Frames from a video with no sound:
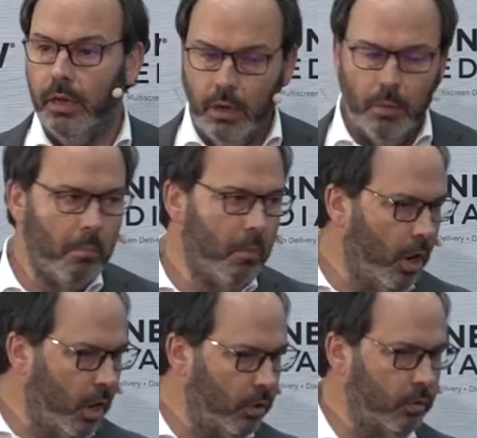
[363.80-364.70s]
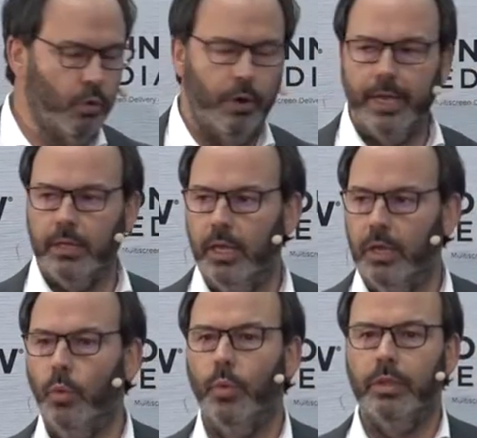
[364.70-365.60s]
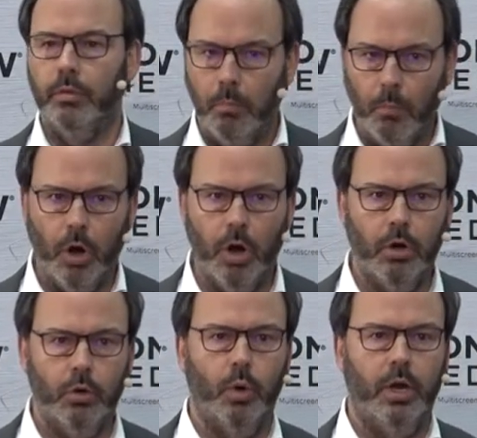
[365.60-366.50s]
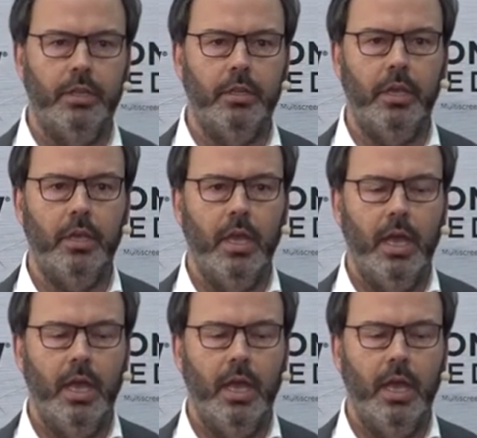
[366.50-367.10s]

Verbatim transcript: more correctly, with more quality,